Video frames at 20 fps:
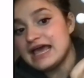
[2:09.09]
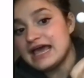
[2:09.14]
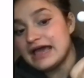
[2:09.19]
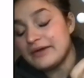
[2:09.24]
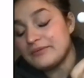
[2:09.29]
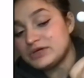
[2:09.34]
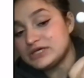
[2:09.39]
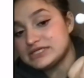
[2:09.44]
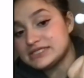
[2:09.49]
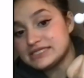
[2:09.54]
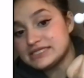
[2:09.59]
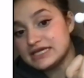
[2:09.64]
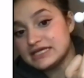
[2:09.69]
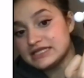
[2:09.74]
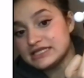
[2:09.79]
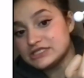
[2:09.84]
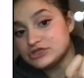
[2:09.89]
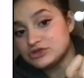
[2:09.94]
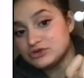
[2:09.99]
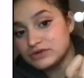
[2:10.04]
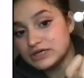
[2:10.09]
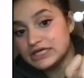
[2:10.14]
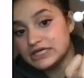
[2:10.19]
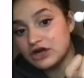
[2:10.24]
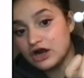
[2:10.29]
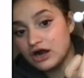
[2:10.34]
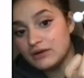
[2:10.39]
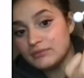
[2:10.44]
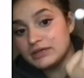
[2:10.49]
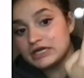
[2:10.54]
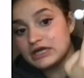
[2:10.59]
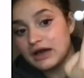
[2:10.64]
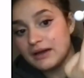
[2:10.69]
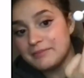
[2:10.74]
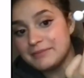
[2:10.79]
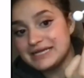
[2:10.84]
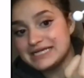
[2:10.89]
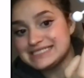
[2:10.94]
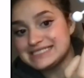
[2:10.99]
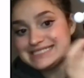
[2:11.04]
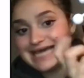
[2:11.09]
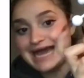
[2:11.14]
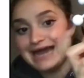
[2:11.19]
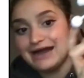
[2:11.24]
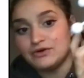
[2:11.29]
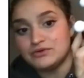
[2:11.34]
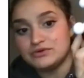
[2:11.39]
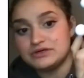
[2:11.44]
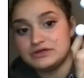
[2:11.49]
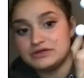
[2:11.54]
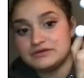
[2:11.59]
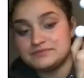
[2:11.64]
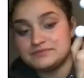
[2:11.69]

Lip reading: and we see this green carbon coming down.